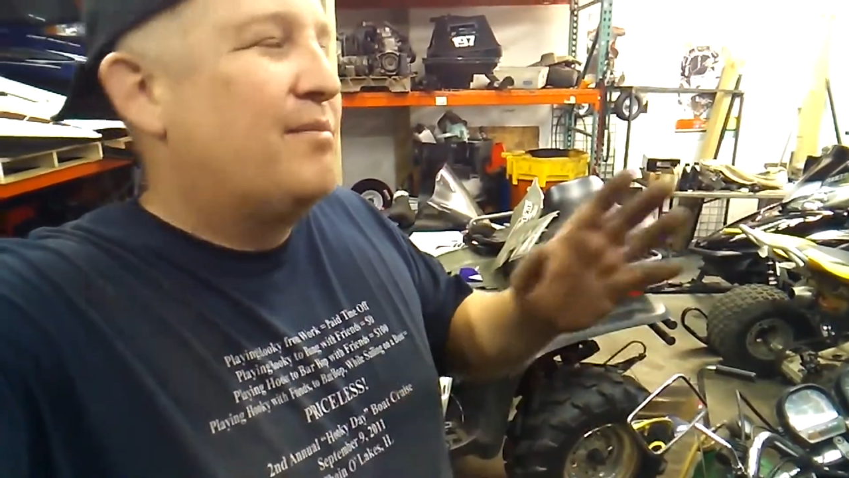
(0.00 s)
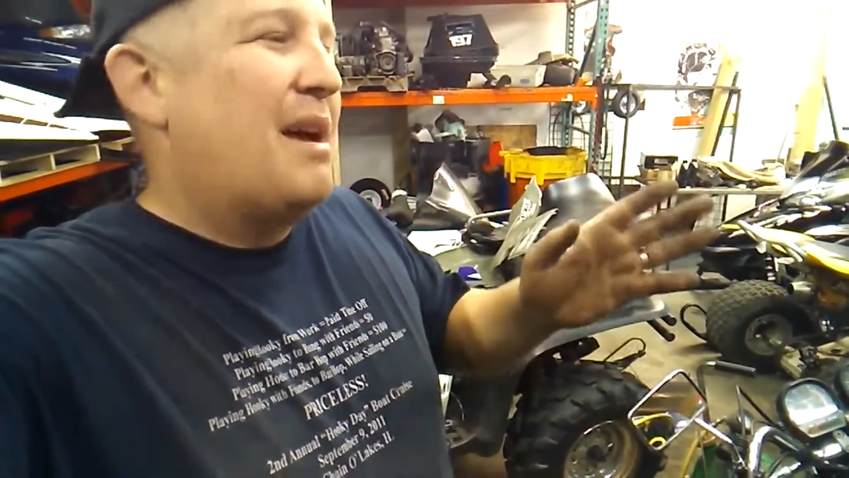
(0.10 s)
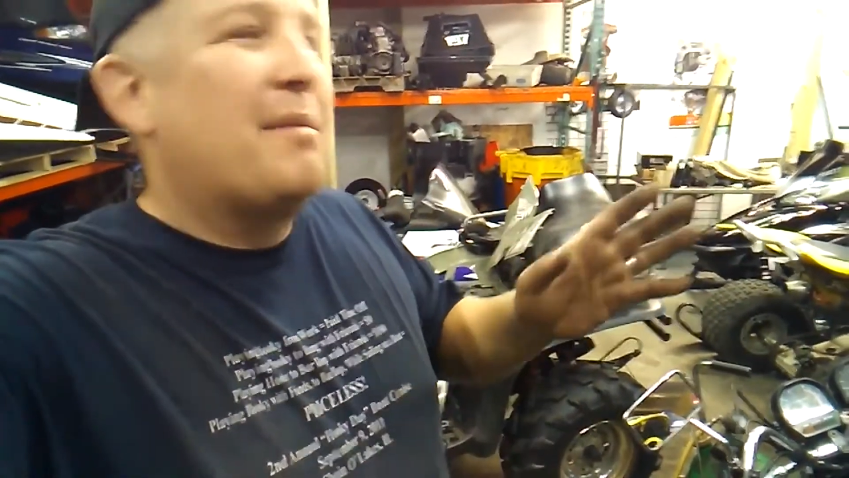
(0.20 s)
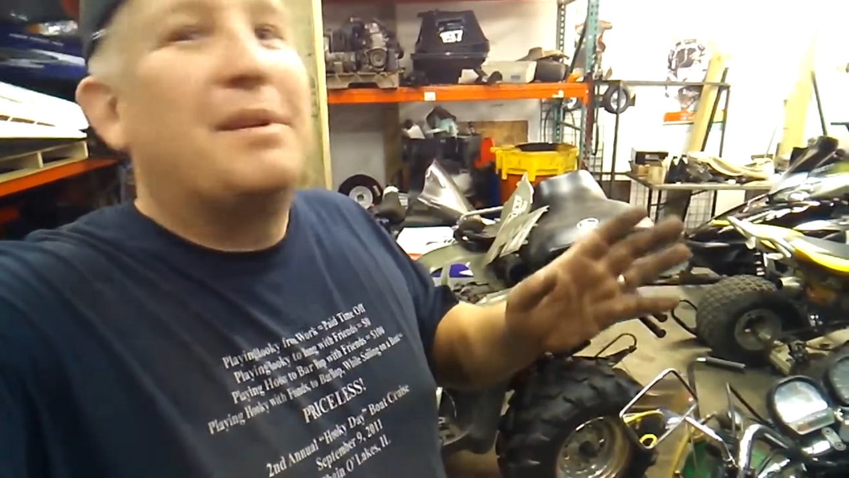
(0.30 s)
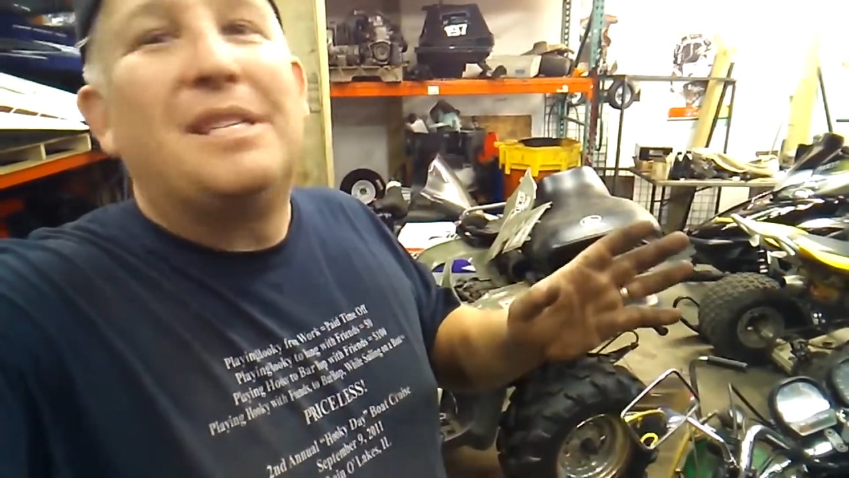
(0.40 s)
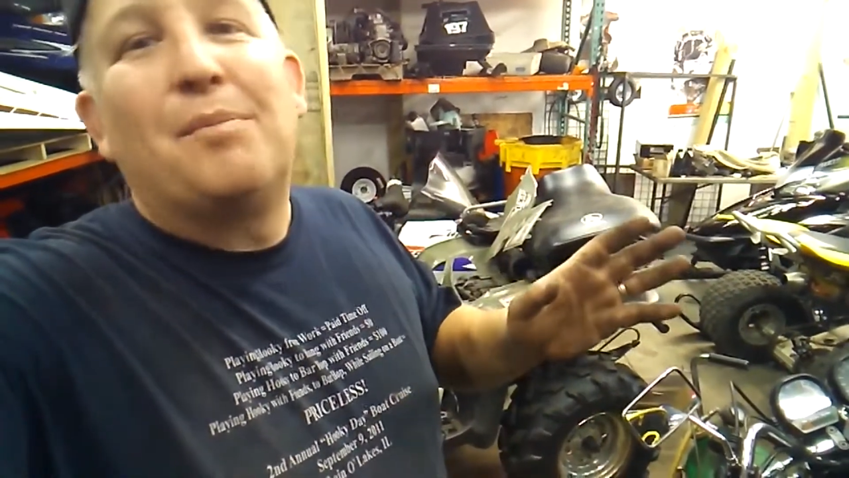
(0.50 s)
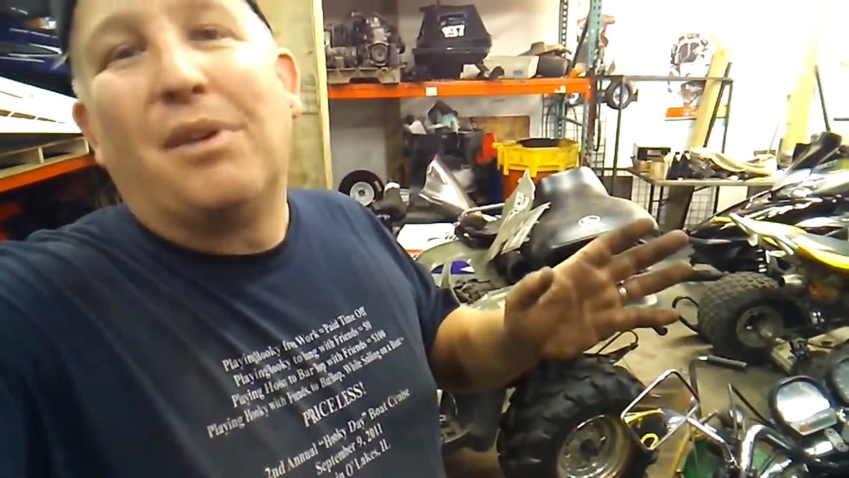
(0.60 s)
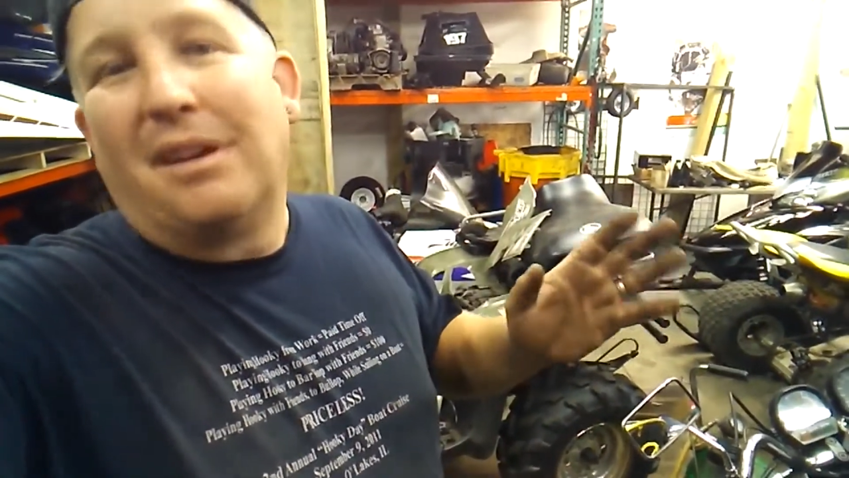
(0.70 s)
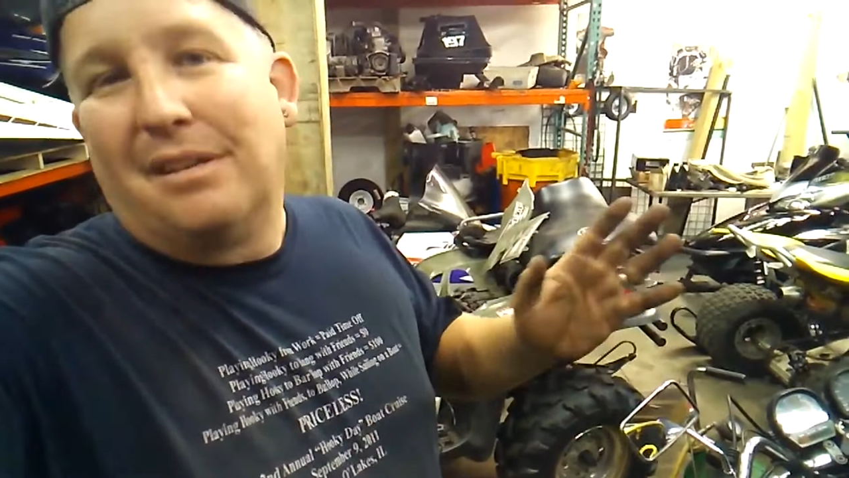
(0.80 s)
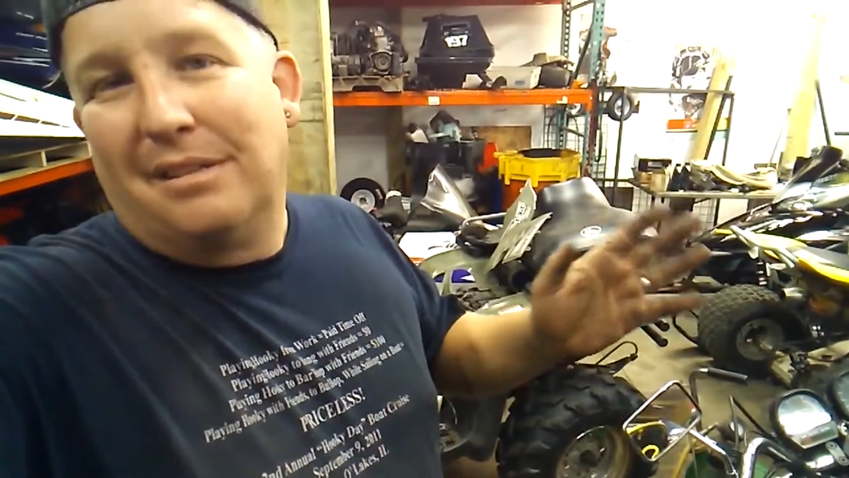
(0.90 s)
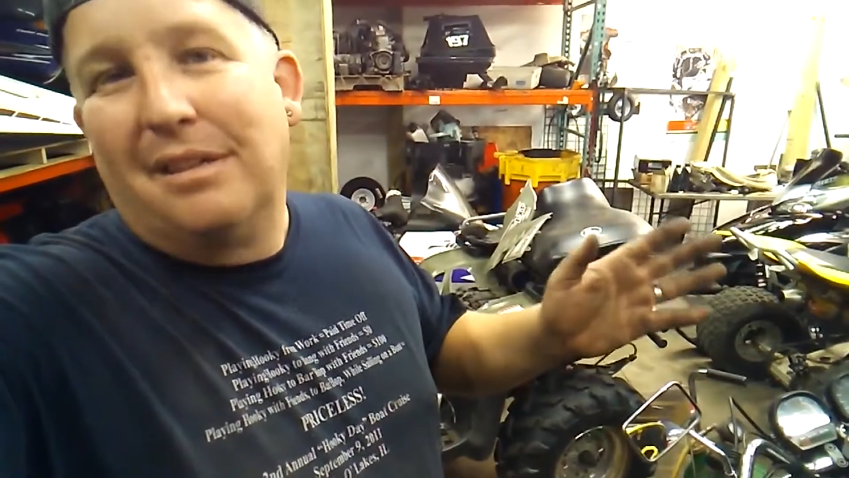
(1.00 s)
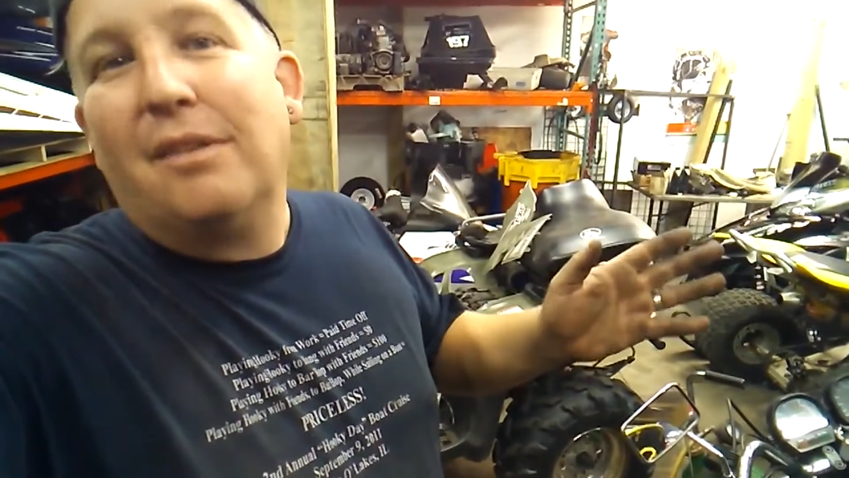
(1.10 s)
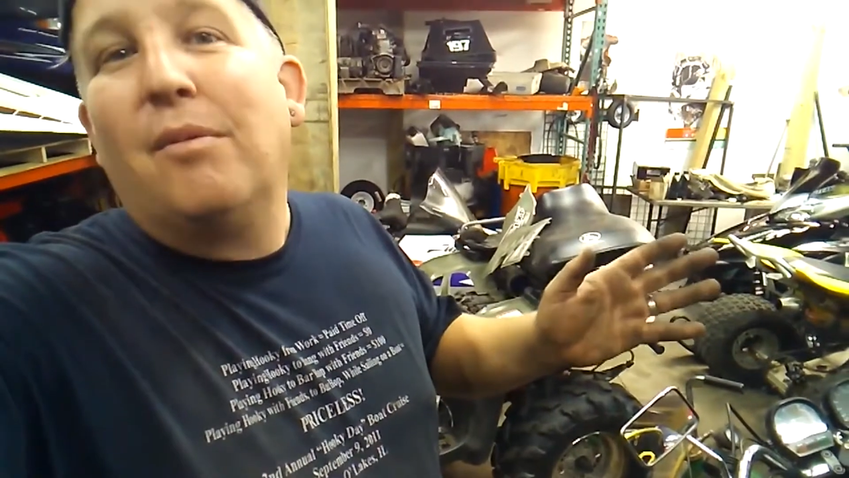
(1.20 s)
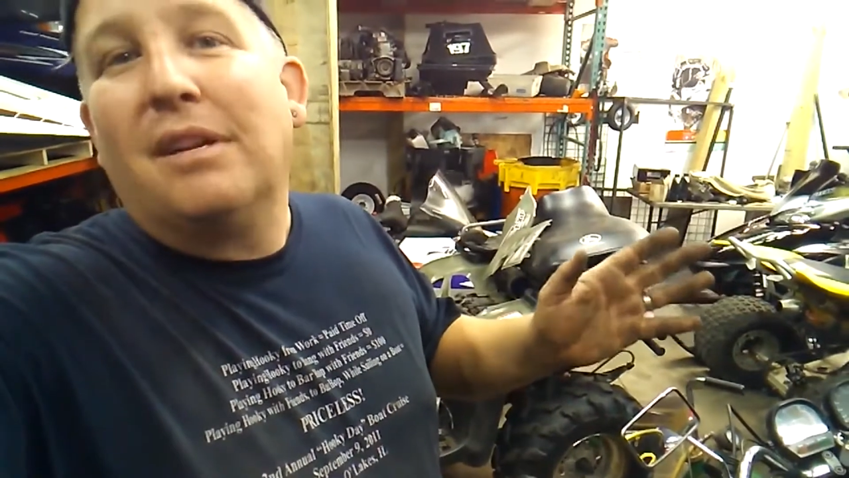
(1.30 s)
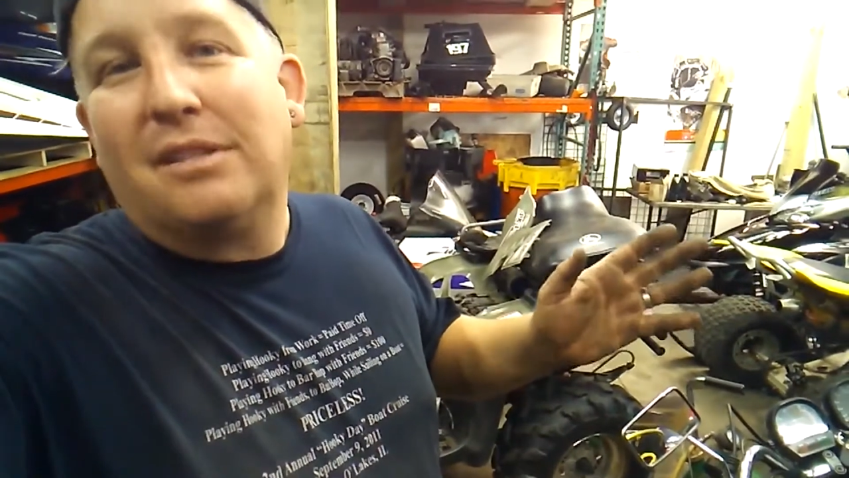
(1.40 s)
Probably spring, because you're
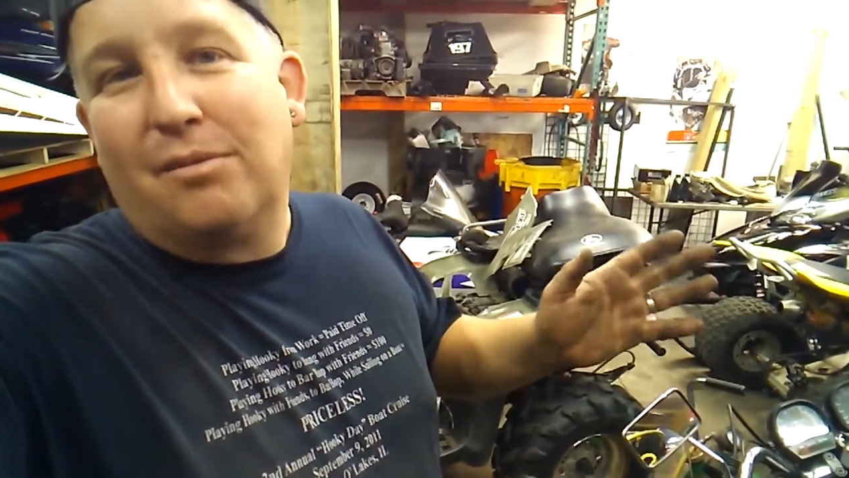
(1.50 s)
going to want to